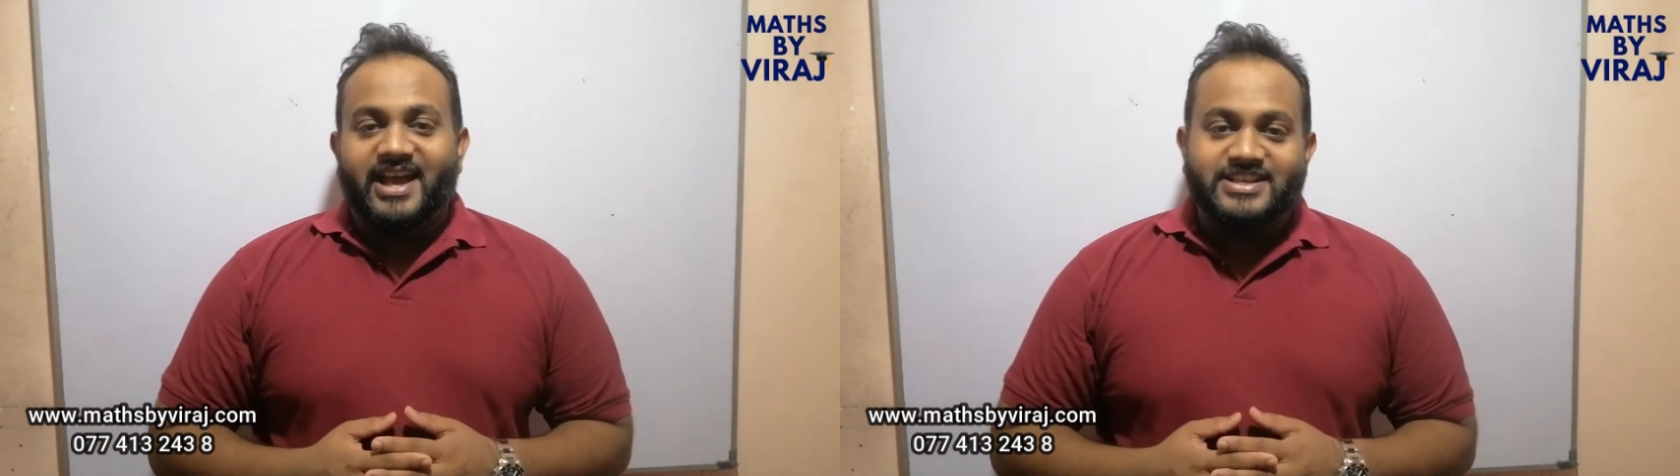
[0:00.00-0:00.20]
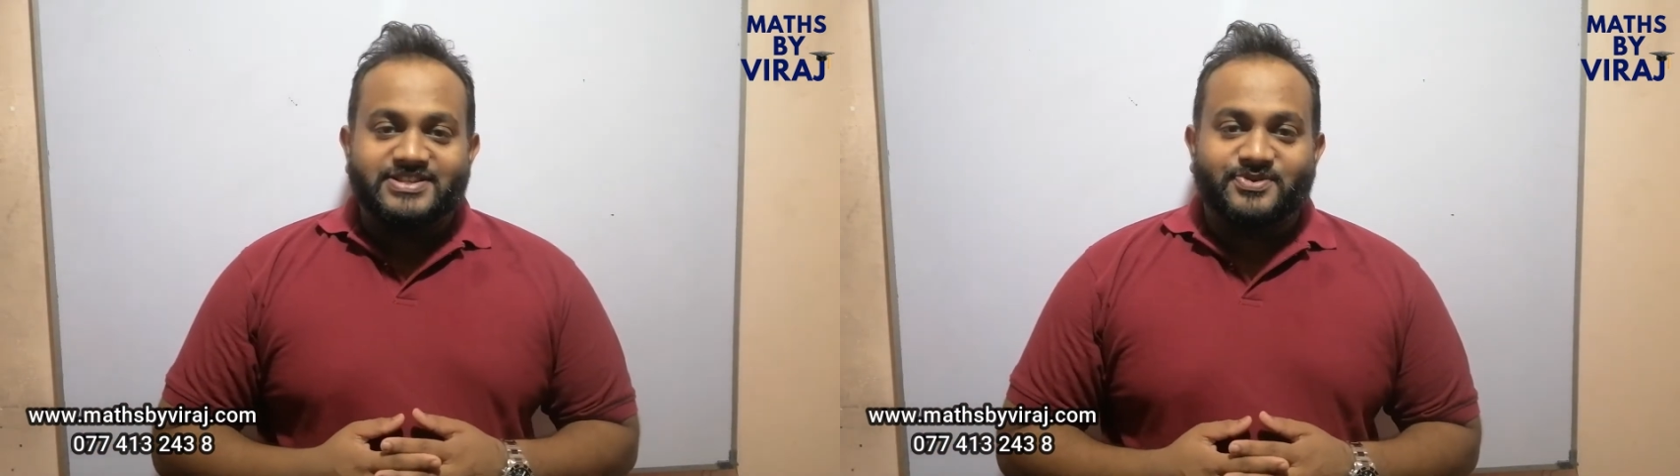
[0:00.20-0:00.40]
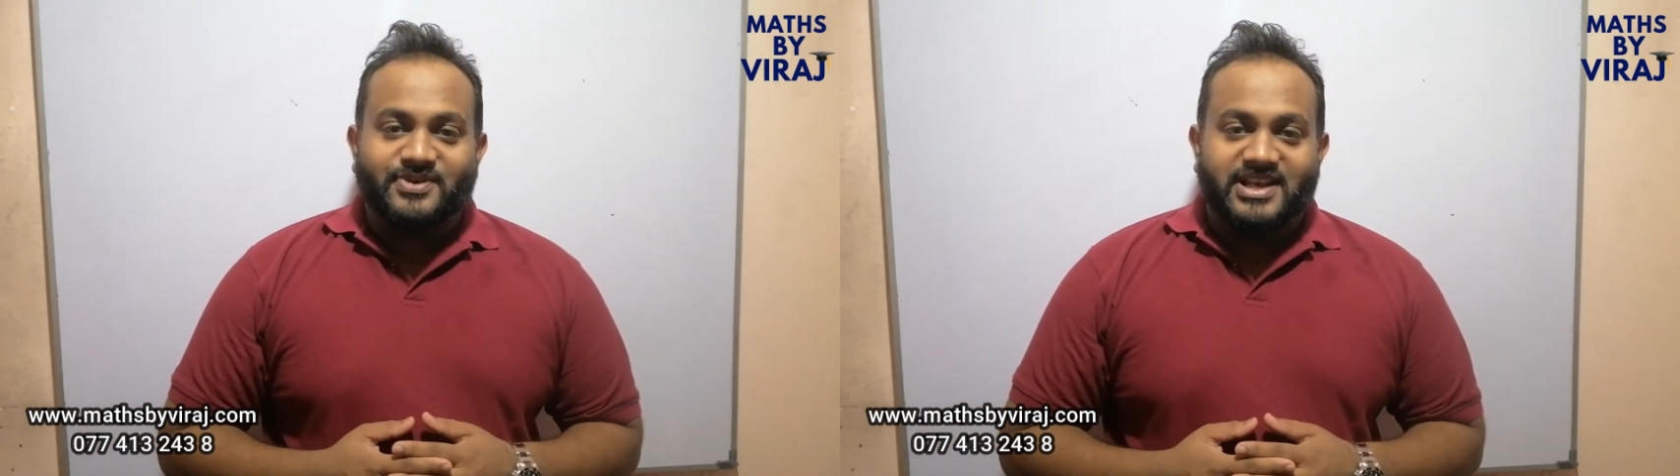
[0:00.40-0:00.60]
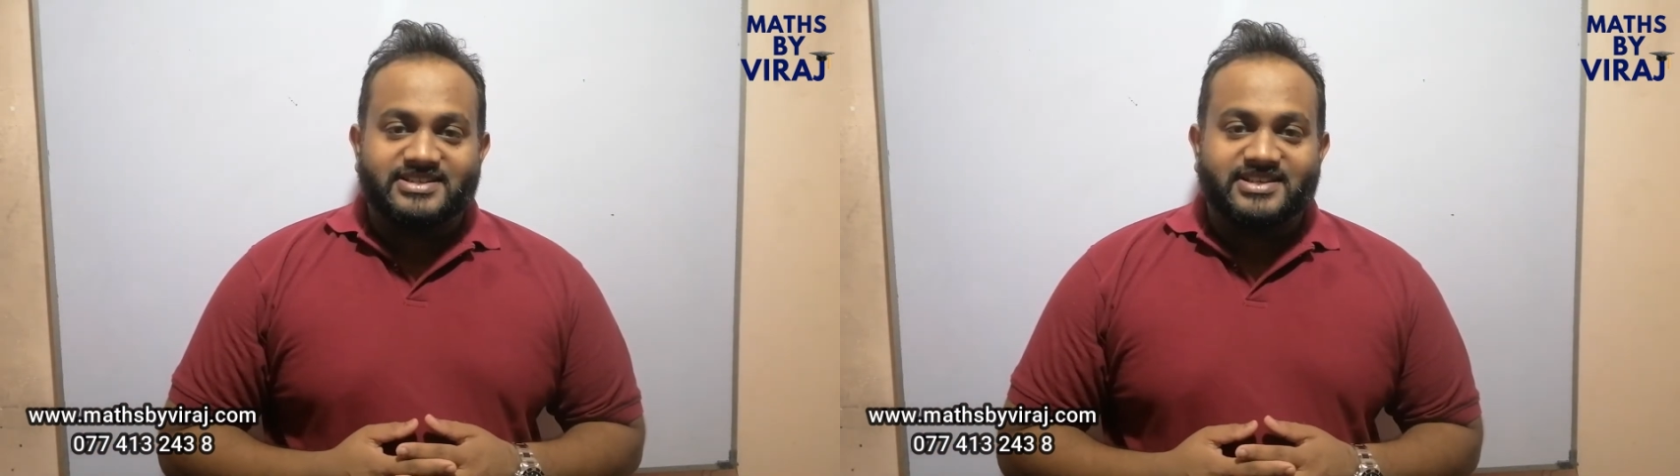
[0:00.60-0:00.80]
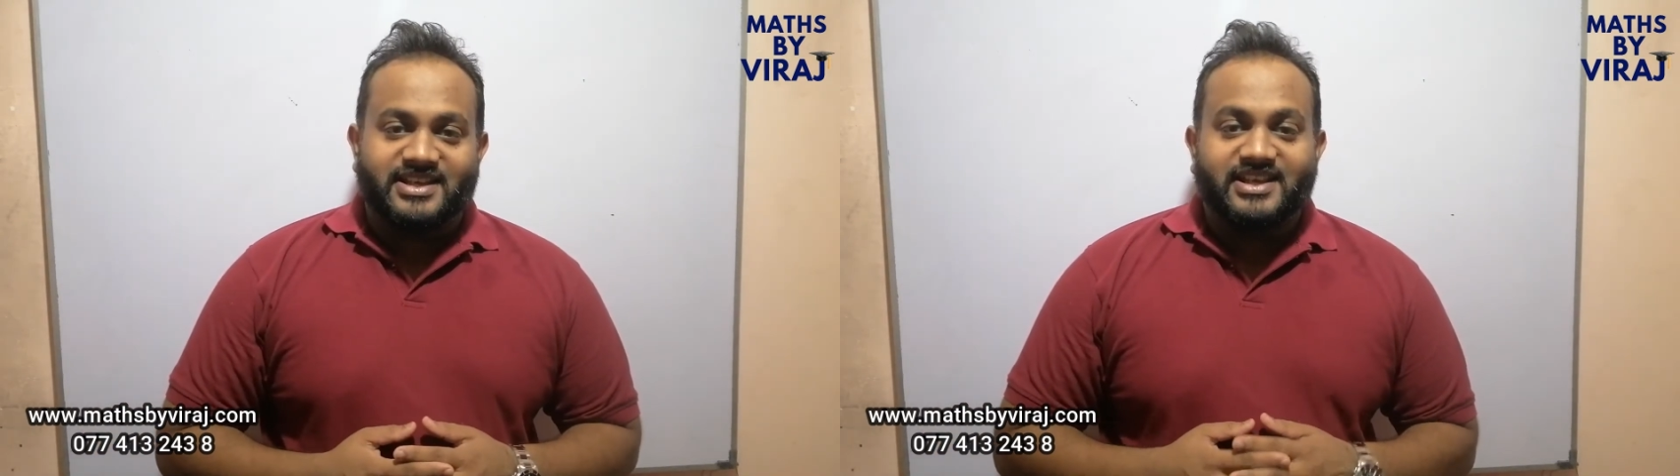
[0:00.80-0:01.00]
as soon
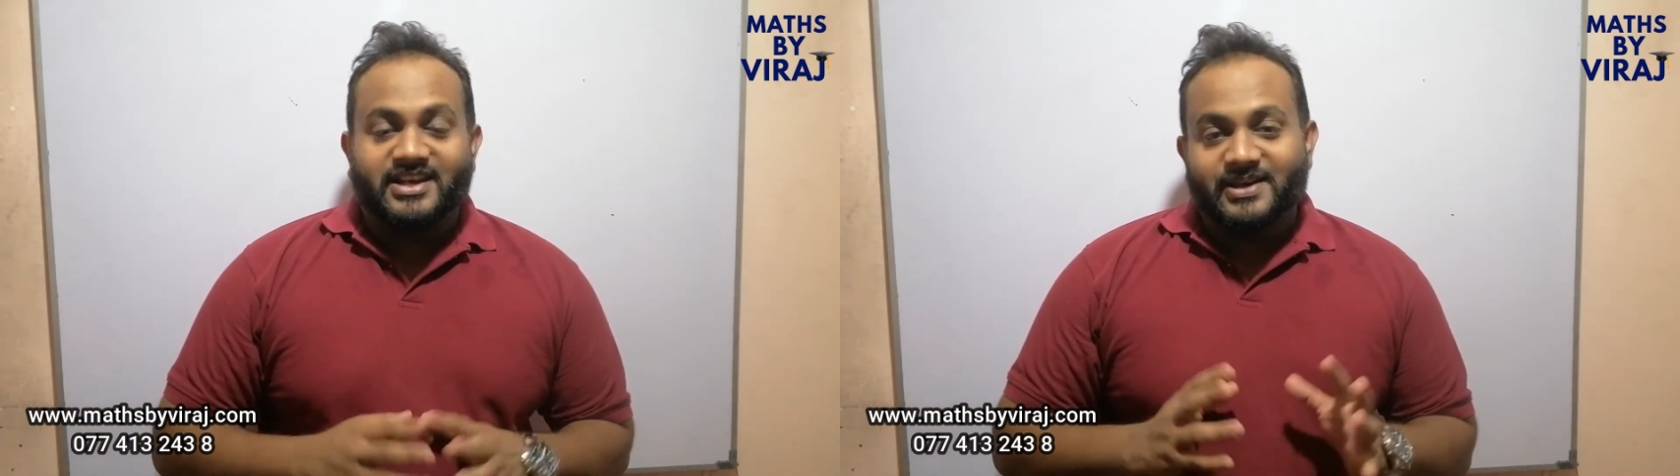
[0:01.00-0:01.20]
as I